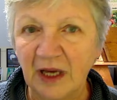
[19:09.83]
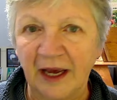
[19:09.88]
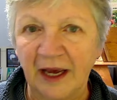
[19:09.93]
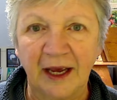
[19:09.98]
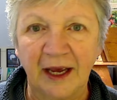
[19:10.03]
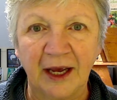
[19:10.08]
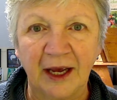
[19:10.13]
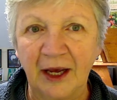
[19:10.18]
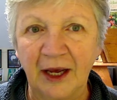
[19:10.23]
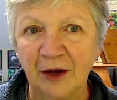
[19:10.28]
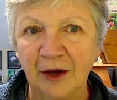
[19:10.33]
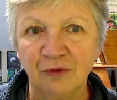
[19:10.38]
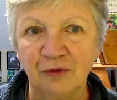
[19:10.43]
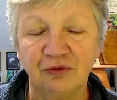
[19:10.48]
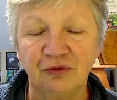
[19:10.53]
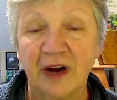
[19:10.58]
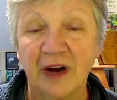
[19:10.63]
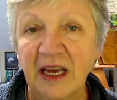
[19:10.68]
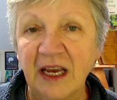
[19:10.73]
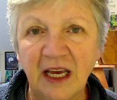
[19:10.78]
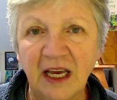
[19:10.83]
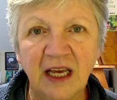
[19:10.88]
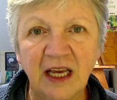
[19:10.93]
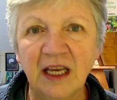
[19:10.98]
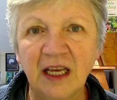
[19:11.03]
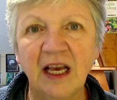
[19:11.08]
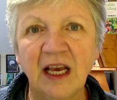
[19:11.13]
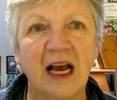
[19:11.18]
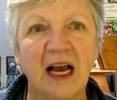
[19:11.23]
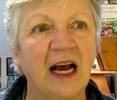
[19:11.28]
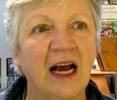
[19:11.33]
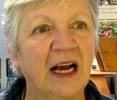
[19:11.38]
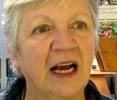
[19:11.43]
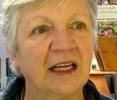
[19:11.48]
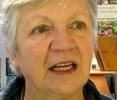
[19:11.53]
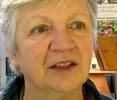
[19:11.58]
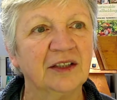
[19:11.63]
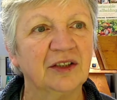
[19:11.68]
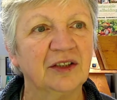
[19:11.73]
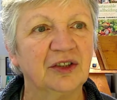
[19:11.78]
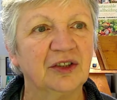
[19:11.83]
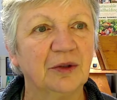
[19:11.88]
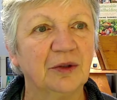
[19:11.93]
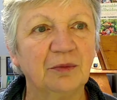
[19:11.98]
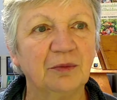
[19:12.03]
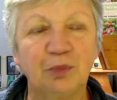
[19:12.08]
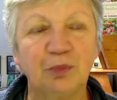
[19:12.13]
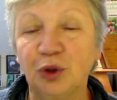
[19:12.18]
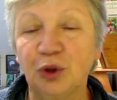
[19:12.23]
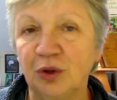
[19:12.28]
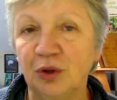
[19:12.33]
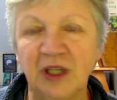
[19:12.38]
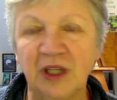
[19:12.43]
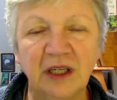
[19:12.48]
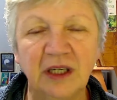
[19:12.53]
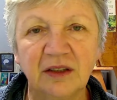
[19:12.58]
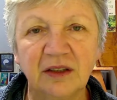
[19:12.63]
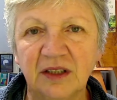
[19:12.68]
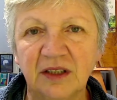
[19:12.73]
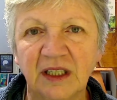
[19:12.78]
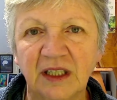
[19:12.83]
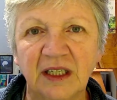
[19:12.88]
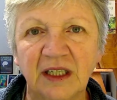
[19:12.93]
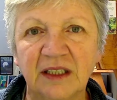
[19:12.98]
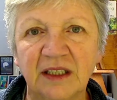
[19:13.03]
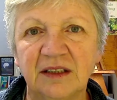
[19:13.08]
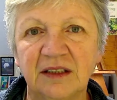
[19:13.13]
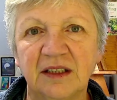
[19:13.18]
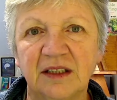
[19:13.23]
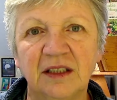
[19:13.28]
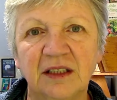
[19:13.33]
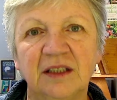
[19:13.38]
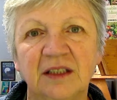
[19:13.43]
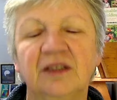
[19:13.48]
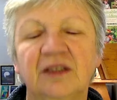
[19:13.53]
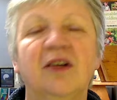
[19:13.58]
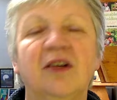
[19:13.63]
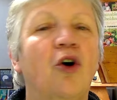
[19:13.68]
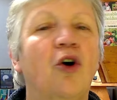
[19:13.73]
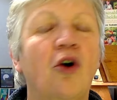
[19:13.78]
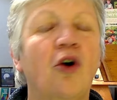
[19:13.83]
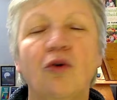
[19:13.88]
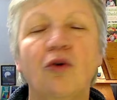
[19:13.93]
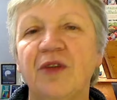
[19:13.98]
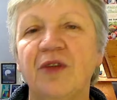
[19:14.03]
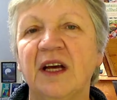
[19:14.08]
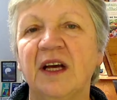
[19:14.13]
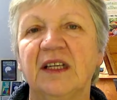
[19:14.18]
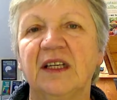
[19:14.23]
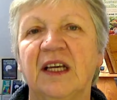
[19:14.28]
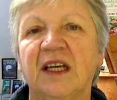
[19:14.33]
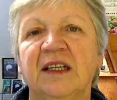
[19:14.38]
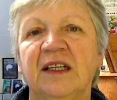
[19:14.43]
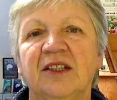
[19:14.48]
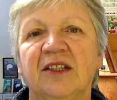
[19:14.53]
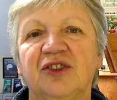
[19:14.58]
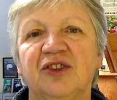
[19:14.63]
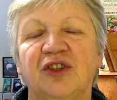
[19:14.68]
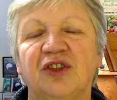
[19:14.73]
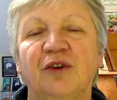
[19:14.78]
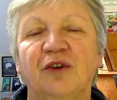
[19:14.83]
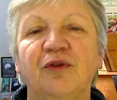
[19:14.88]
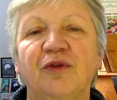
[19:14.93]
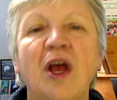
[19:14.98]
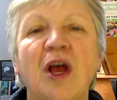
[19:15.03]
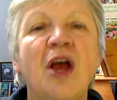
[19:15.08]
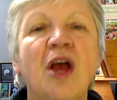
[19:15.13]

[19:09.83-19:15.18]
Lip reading: ringing and putting ear tags in, all that kind of stuff.